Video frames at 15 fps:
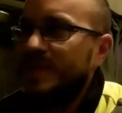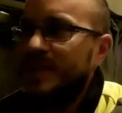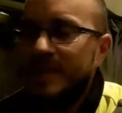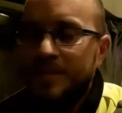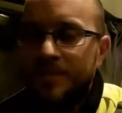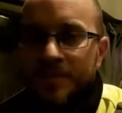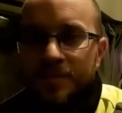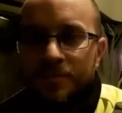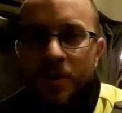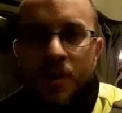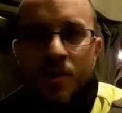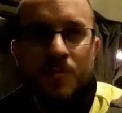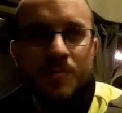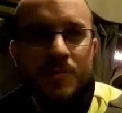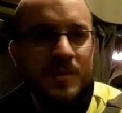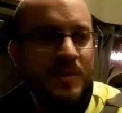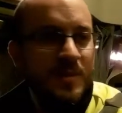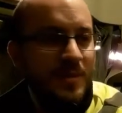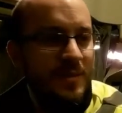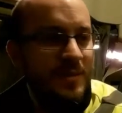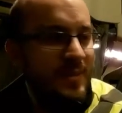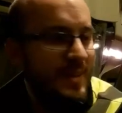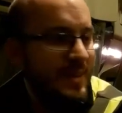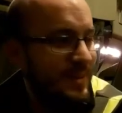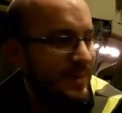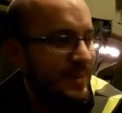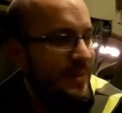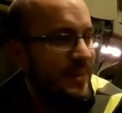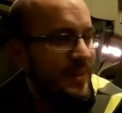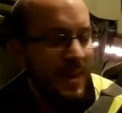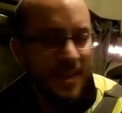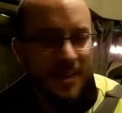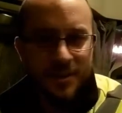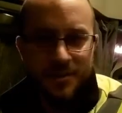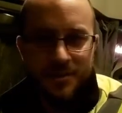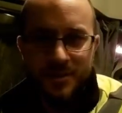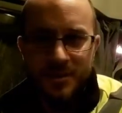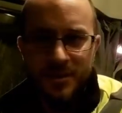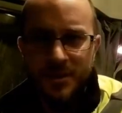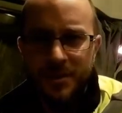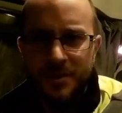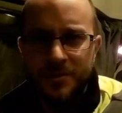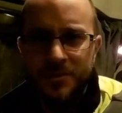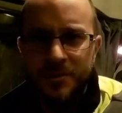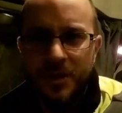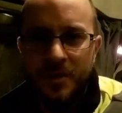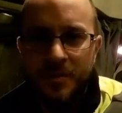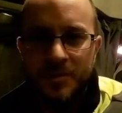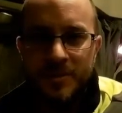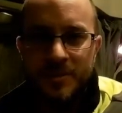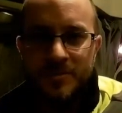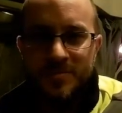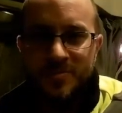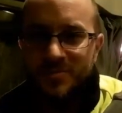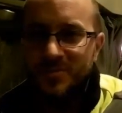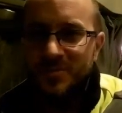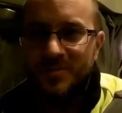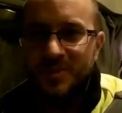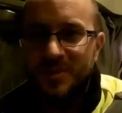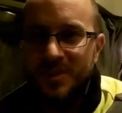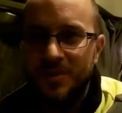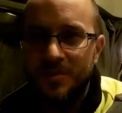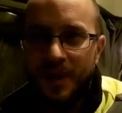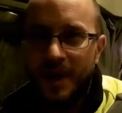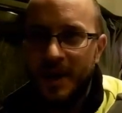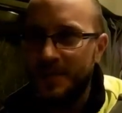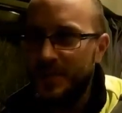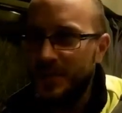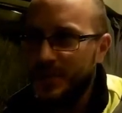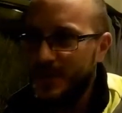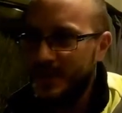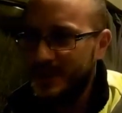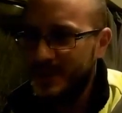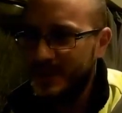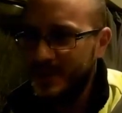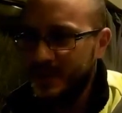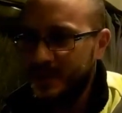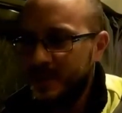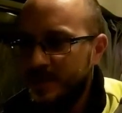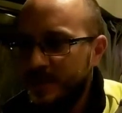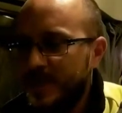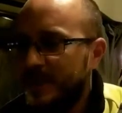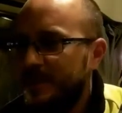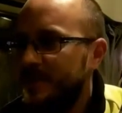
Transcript: feeling the ropes and getting used to the new job and the new paperwork system and